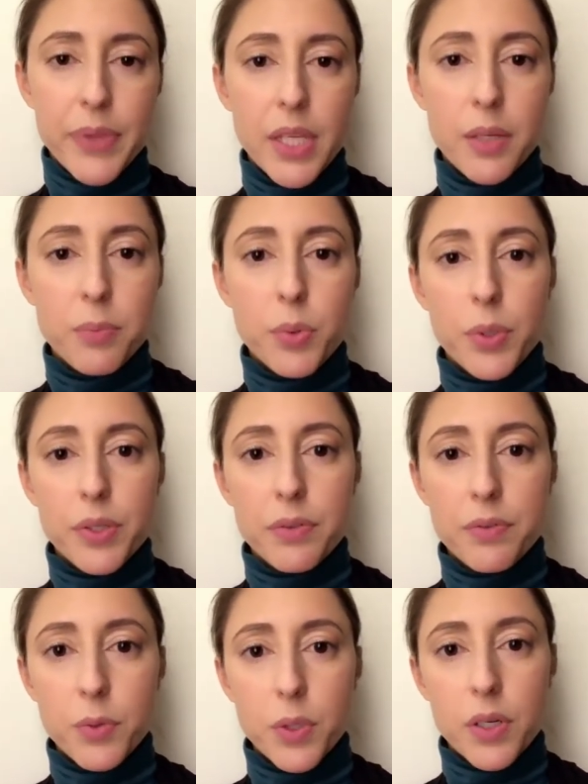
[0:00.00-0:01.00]
Important
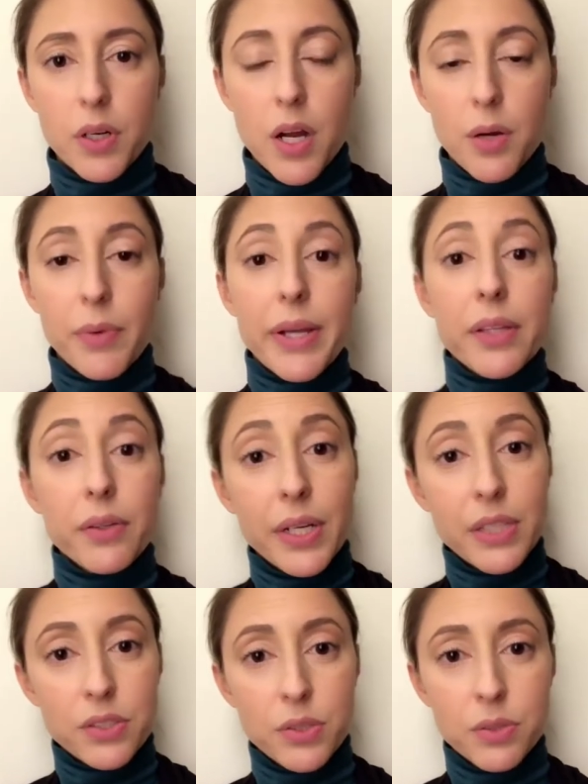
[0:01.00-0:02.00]
for our regular
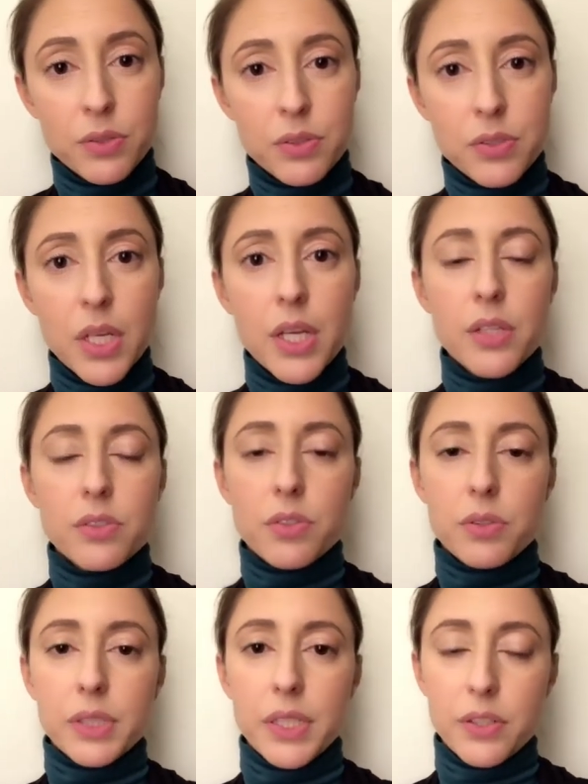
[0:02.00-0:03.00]
ed students,
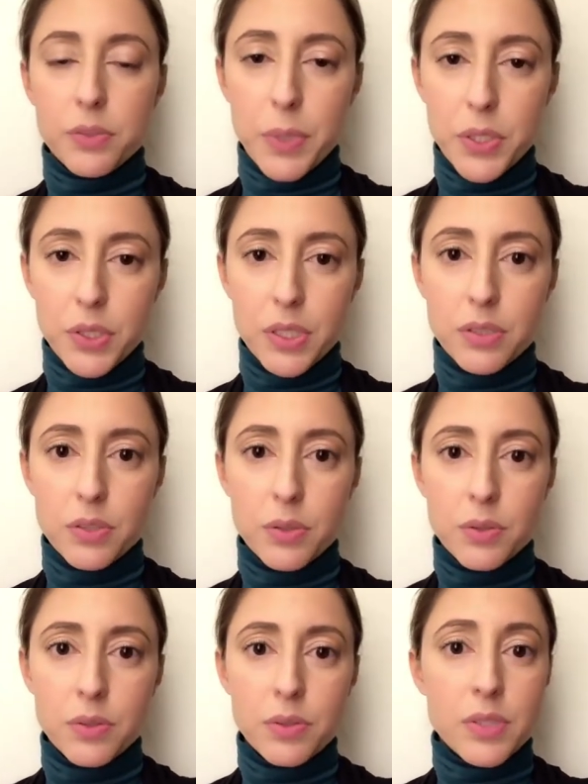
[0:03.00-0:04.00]
certainly our special ed
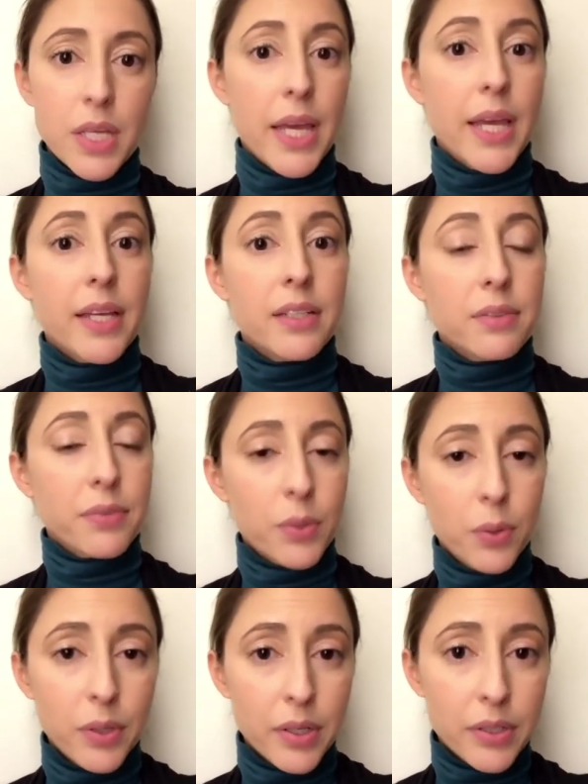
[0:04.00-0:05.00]
students, and of
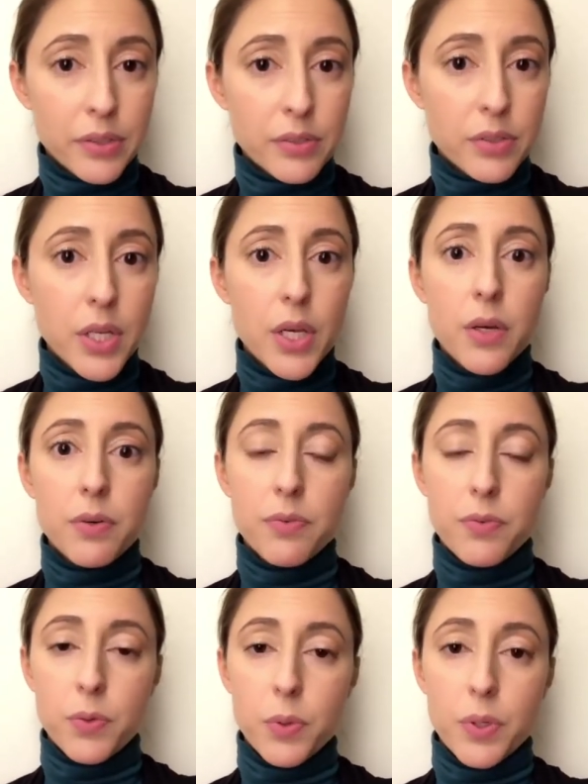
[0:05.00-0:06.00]
course,
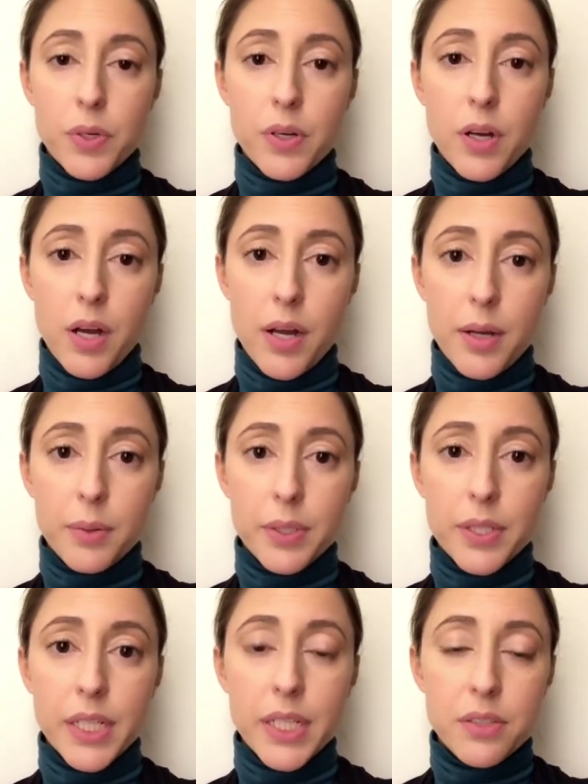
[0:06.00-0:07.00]
for
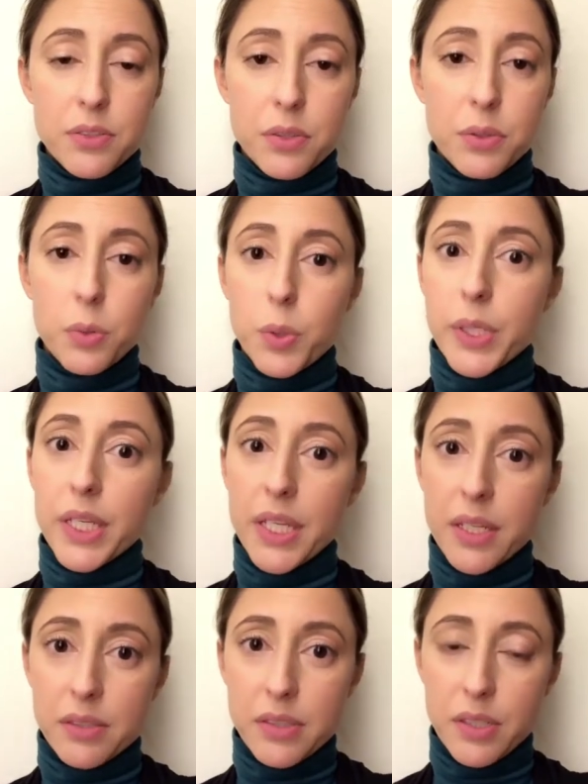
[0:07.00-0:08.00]
our ESOL or
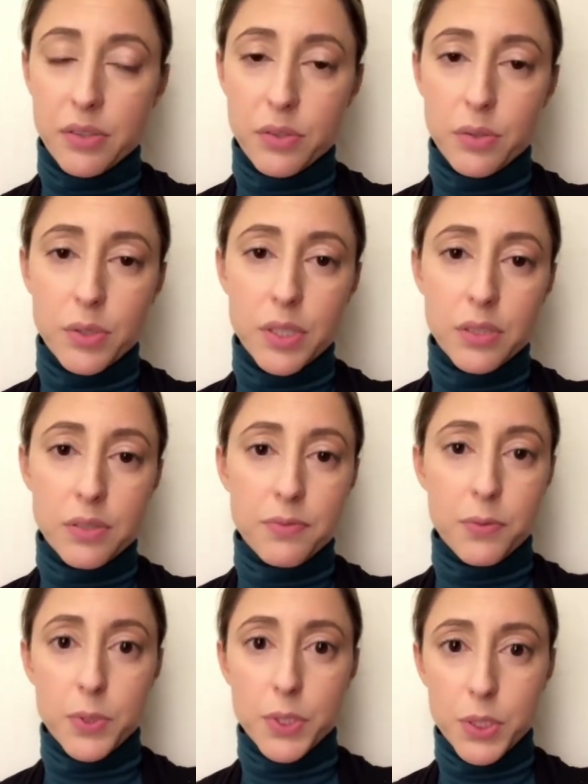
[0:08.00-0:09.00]
ESL students
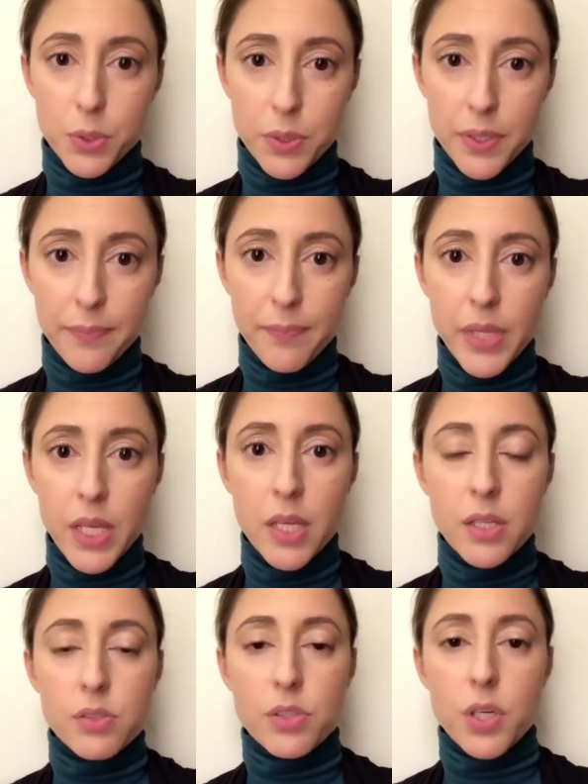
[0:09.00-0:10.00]
for sure.
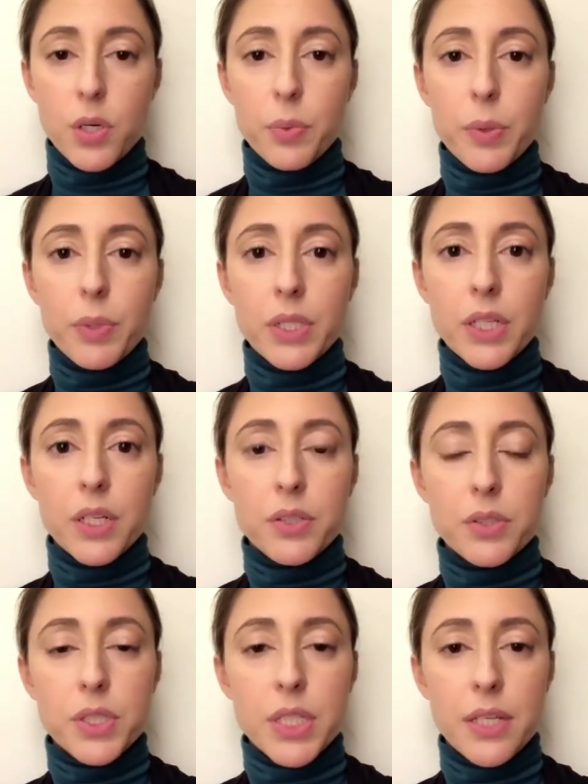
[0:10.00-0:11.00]
So we want to
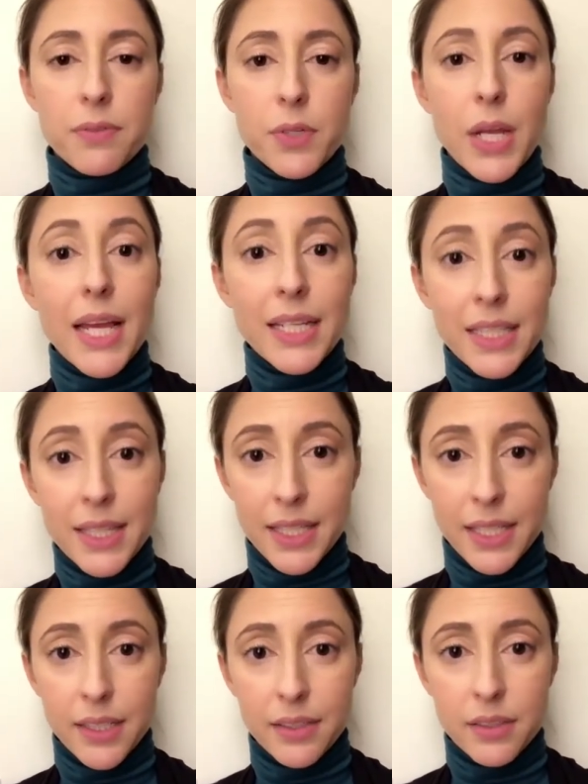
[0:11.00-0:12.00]
understand for
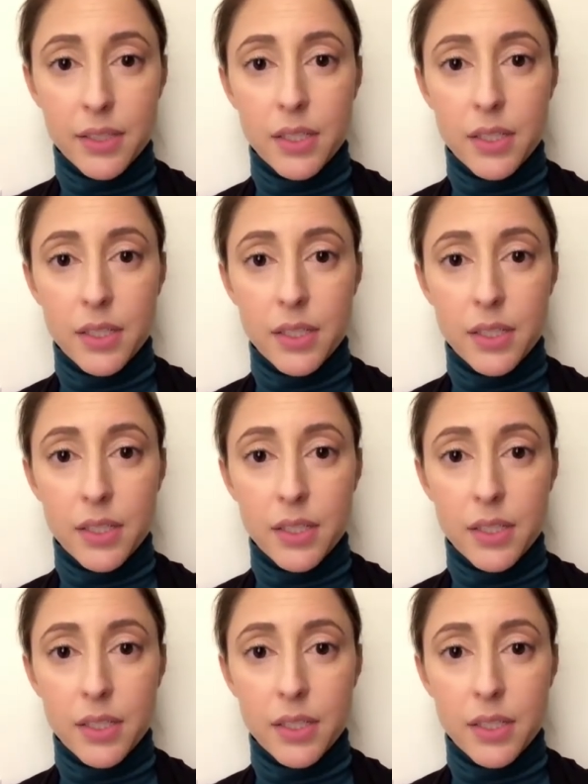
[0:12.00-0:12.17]
anything,